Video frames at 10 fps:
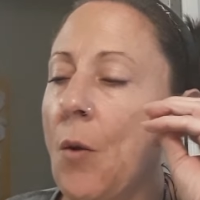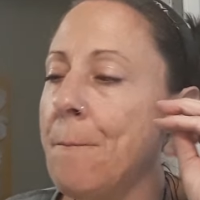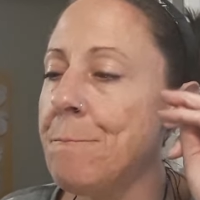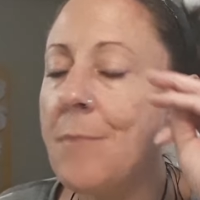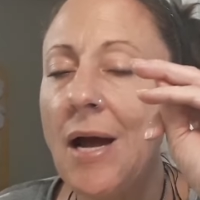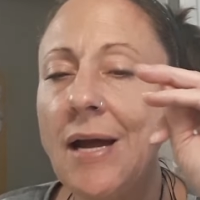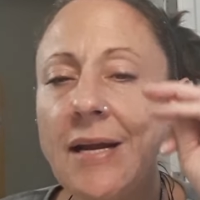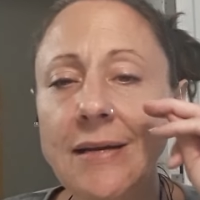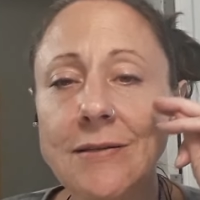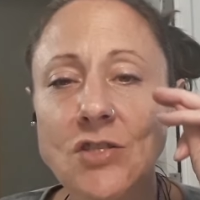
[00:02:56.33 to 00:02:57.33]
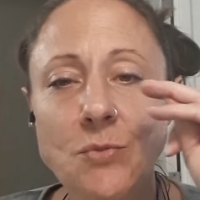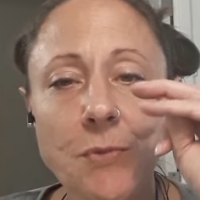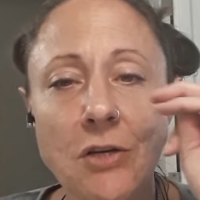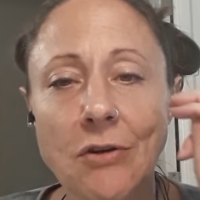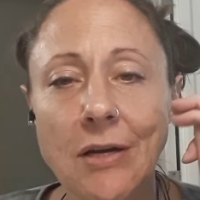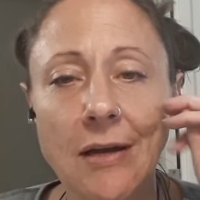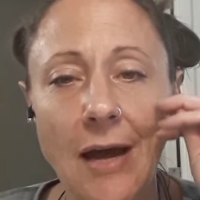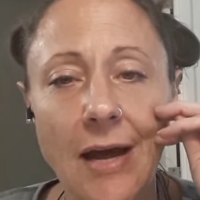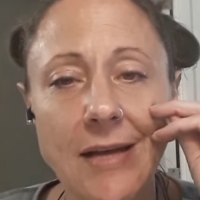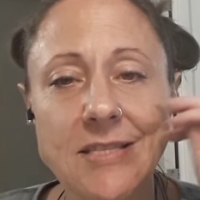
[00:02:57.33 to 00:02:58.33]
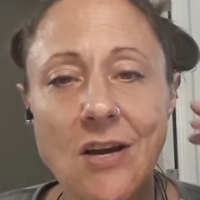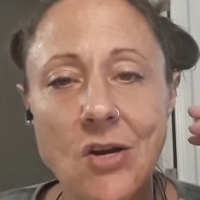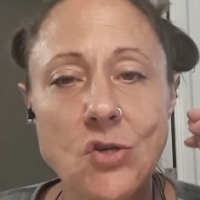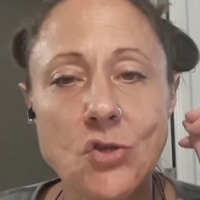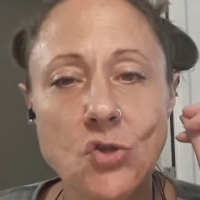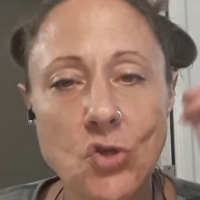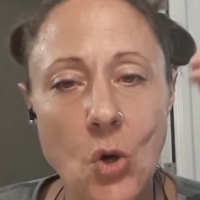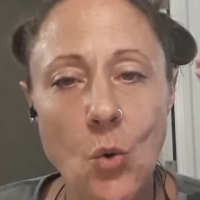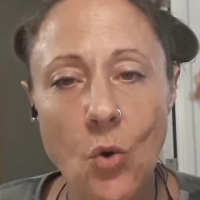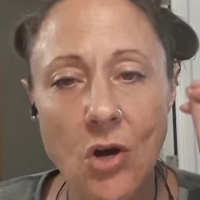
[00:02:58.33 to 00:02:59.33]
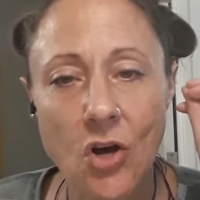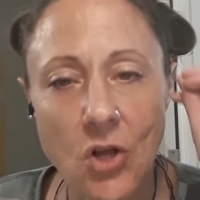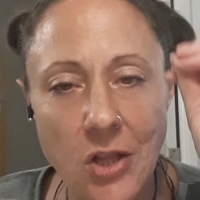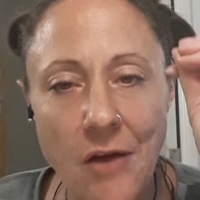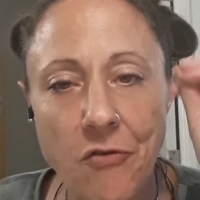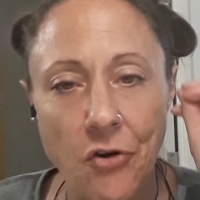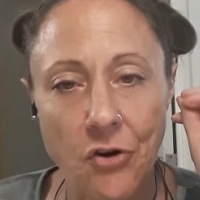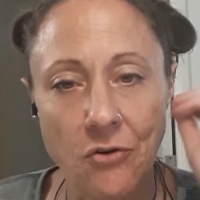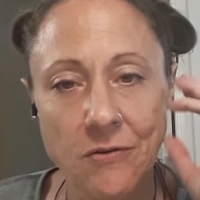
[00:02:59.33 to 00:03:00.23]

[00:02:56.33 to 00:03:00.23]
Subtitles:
My spirit guides are so clever.